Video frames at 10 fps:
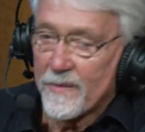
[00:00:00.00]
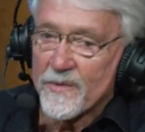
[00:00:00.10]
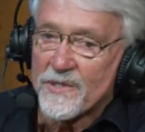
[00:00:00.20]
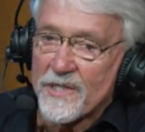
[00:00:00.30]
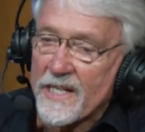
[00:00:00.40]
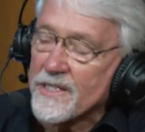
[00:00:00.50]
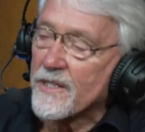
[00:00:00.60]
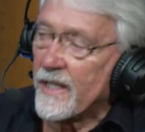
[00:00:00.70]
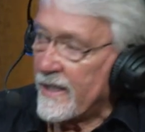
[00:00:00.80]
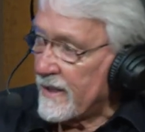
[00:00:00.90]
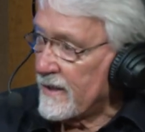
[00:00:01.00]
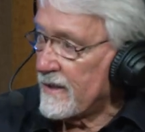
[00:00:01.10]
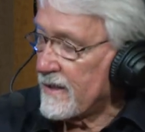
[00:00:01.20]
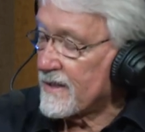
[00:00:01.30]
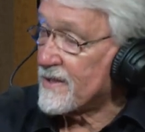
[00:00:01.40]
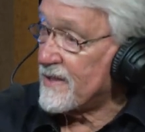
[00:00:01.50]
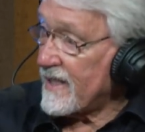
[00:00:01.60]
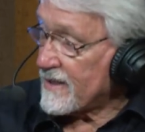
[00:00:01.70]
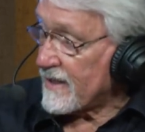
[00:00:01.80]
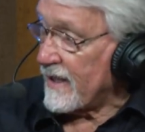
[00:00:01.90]
Since then,
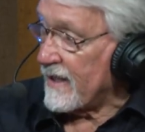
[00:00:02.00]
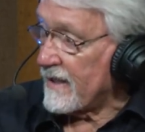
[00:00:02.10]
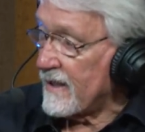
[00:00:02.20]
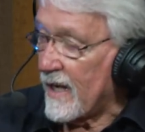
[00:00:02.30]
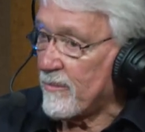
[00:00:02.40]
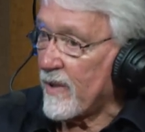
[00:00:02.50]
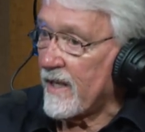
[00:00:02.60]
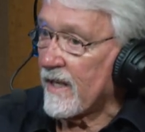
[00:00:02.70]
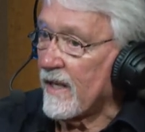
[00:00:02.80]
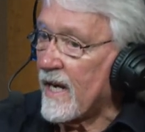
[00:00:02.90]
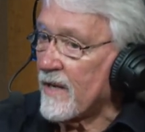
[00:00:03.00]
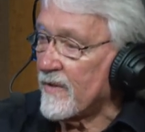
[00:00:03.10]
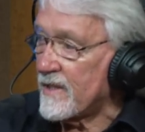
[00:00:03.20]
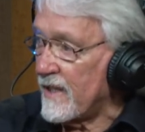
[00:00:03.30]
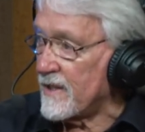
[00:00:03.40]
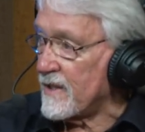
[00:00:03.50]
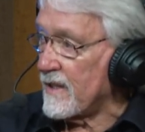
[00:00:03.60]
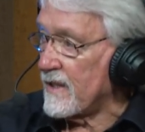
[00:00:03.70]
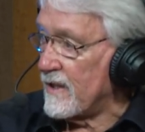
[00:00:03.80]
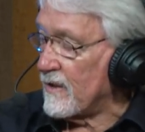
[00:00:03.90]
since then, I pay a lot of attention,
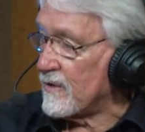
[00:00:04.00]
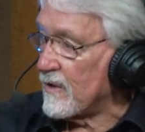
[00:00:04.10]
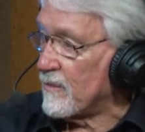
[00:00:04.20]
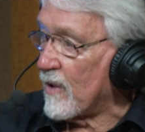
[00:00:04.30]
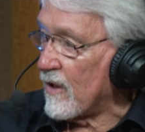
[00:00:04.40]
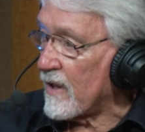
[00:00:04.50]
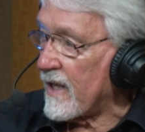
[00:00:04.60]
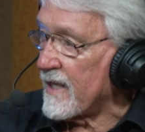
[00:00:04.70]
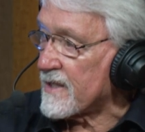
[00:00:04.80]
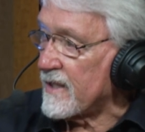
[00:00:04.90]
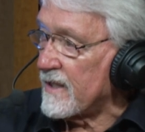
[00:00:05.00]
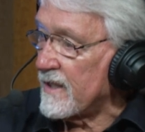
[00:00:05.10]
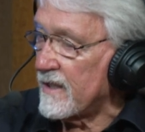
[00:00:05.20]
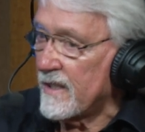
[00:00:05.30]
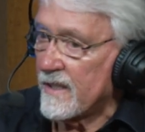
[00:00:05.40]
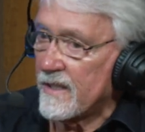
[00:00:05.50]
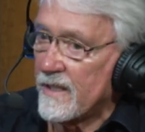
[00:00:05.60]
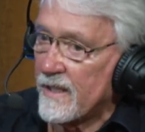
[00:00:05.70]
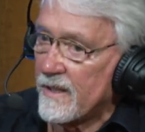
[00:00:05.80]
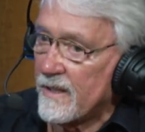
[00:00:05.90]
you know, to the broadcasting and and
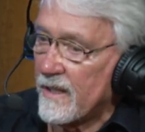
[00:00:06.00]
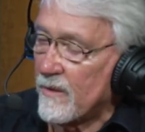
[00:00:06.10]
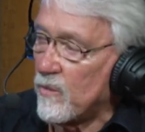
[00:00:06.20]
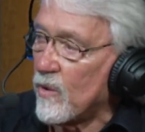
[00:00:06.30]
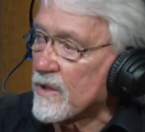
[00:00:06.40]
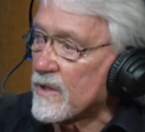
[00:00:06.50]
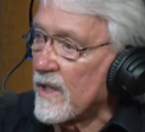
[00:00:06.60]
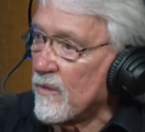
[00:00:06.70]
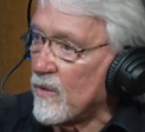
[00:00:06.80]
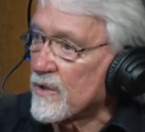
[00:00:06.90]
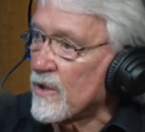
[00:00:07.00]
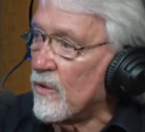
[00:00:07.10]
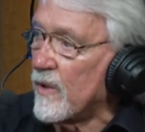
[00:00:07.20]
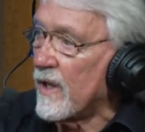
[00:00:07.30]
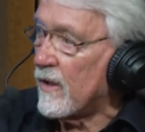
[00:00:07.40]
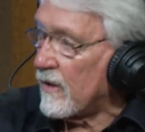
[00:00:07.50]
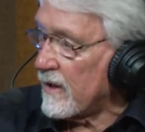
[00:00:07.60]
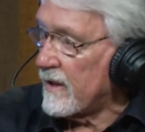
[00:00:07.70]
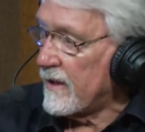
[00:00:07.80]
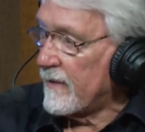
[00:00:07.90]
and and what's and what's going on,
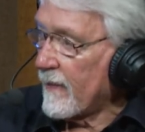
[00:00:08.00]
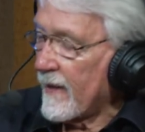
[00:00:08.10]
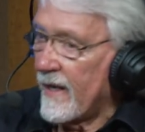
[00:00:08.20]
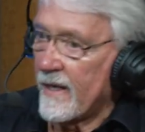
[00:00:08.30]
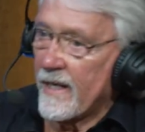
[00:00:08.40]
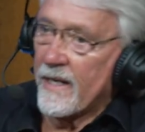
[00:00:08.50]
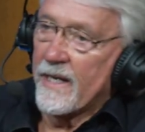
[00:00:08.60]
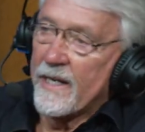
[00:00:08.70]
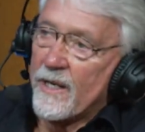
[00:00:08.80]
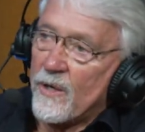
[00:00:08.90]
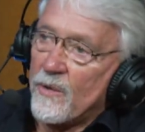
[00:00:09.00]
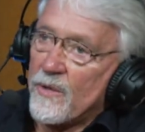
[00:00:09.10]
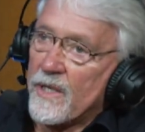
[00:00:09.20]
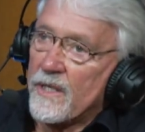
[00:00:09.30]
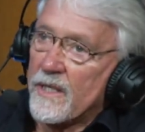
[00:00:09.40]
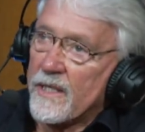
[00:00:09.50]
and I I know that I